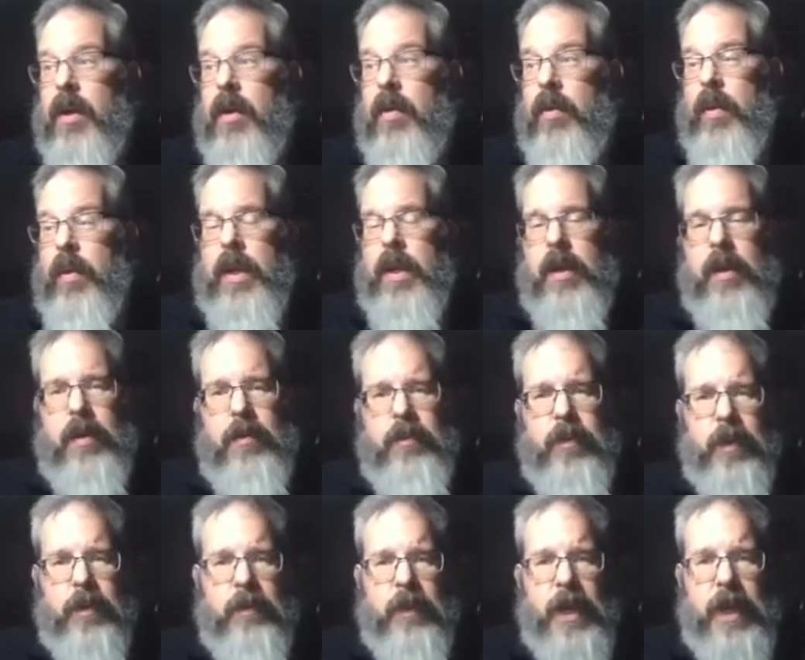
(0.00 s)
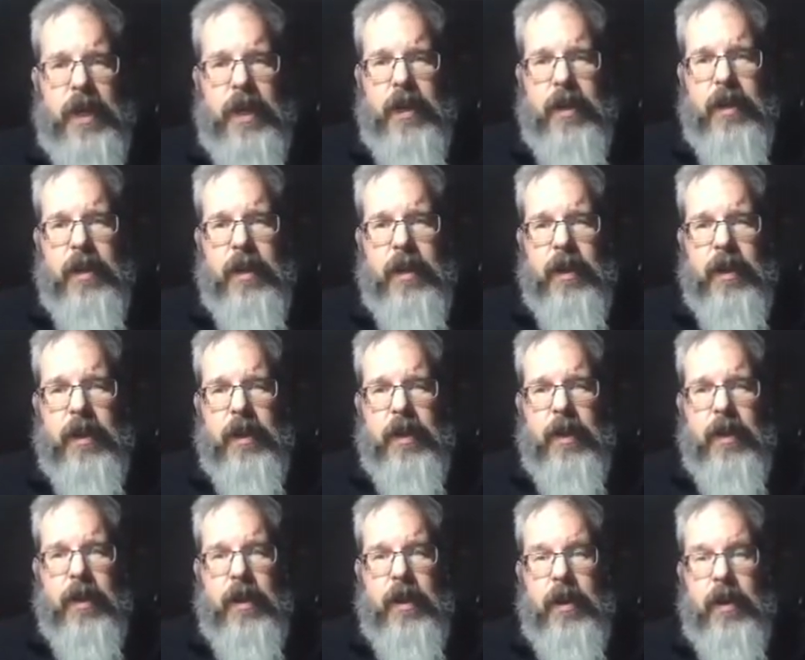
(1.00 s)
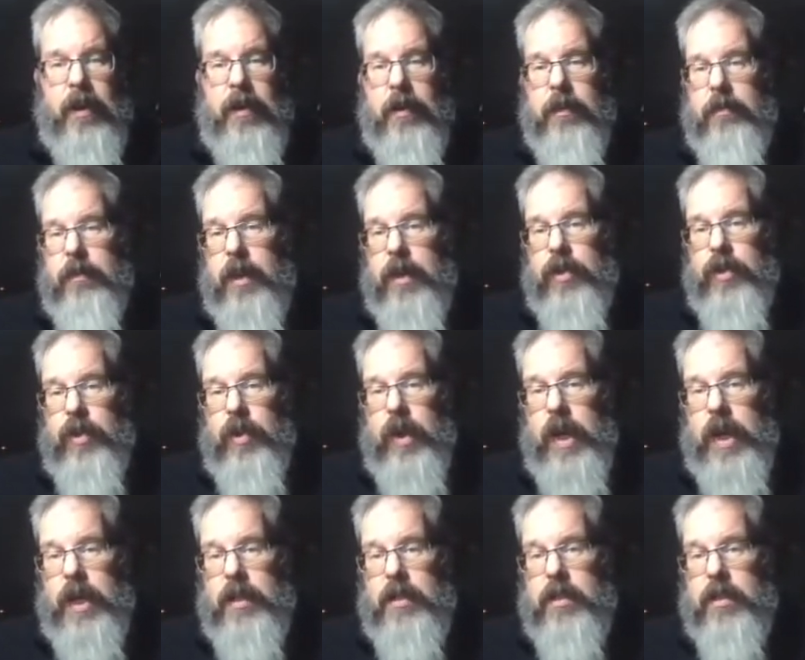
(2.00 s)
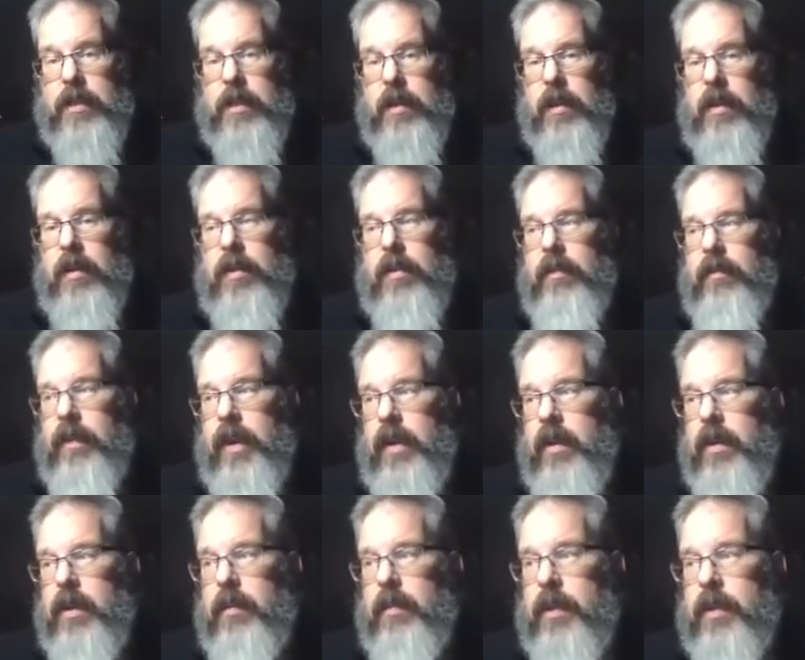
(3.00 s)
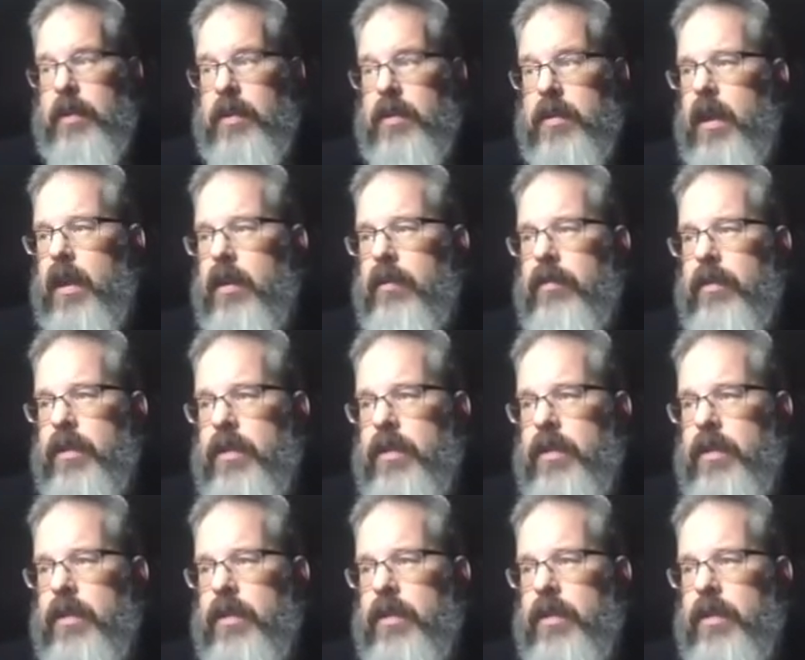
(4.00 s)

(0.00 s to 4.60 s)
we implemented a, a trace on the variables for